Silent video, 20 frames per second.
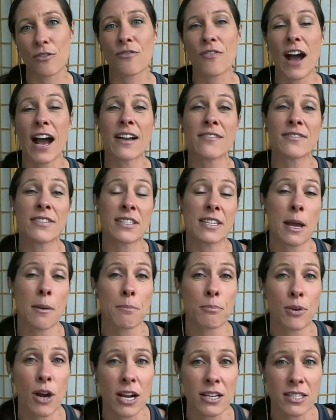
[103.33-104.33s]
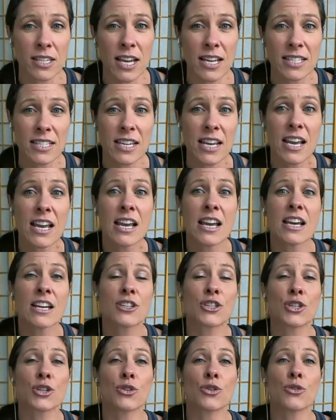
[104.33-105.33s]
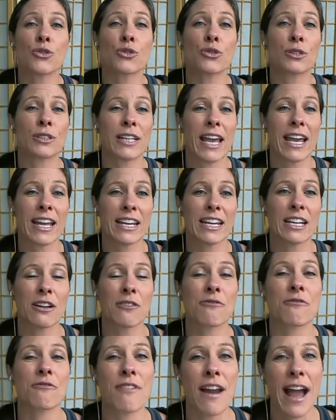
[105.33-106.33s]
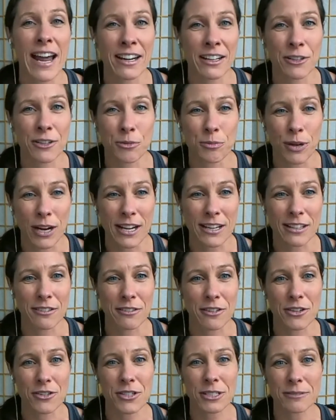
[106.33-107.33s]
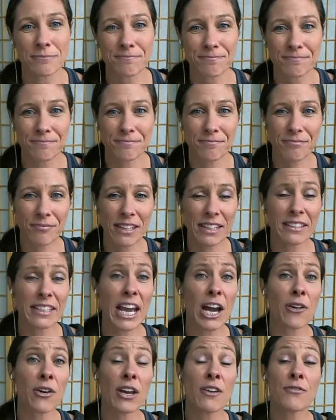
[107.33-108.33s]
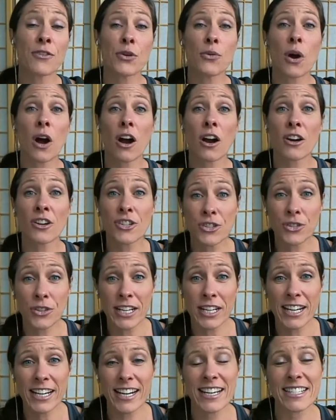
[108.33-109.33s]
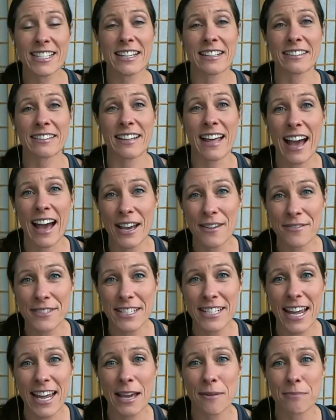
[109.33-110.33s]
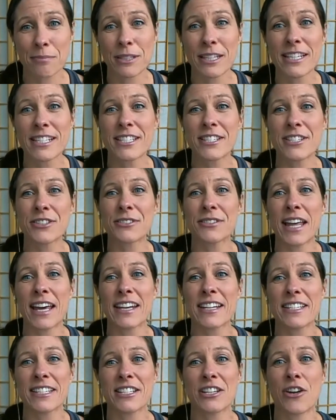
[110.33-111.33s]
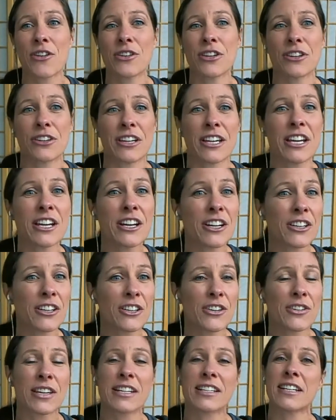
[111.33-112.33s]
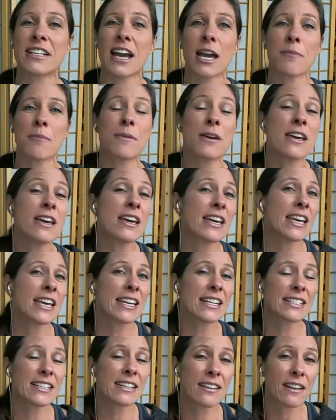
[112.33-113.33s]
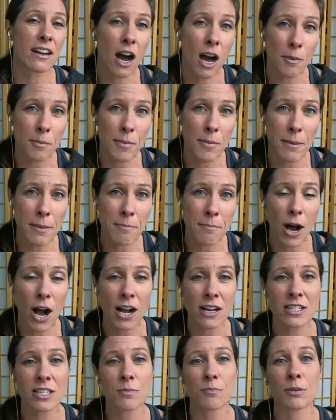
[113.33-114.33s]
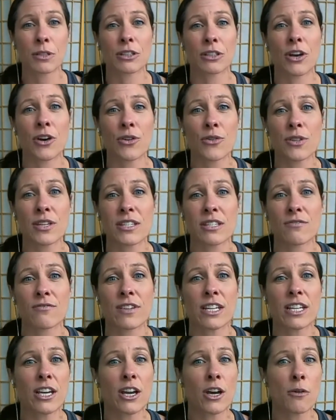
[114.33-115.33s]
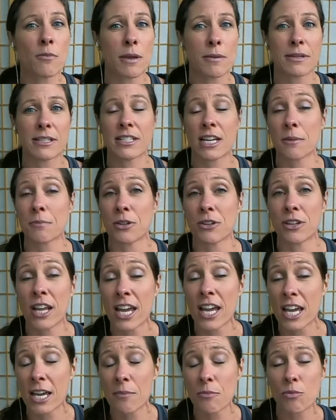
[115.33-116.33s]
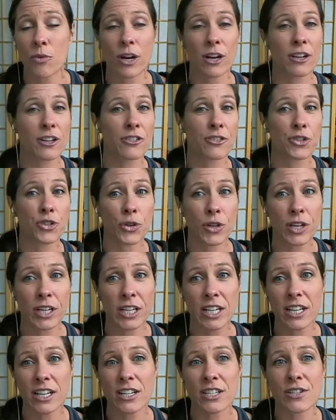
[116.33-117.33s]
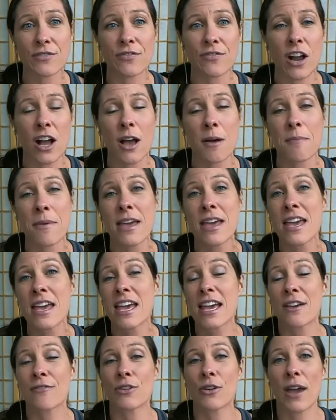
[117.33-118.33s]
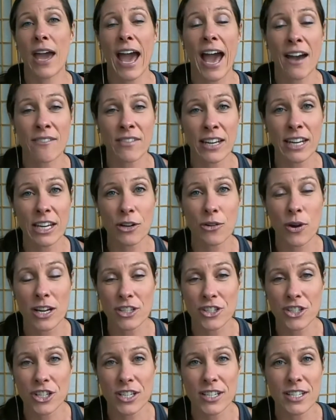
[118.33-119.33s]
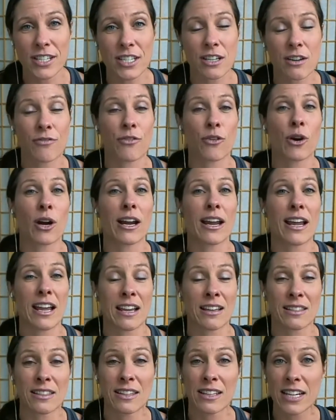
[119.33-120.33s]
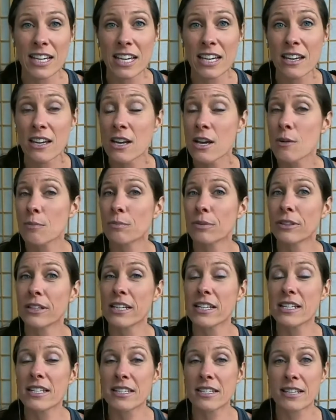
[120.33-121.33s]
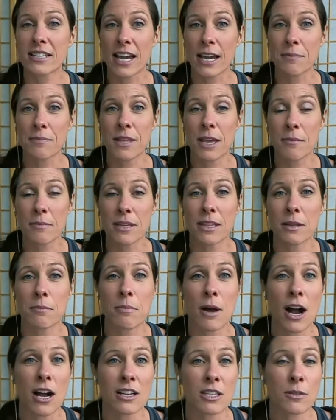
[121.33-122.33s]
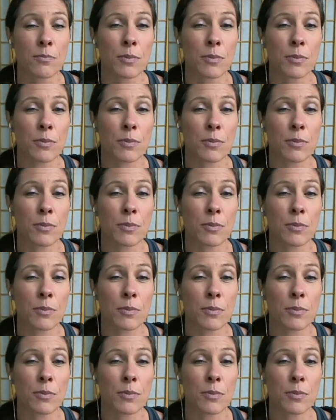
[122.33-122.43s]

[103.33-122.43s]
5-step process to creating radical breakthroughs. Now, if you are joining us live today, please do let us know you're here. You can type into the comment box below this video, maybe type your name, where you're joining us from. If you have any questions for Anthony, please type them in the box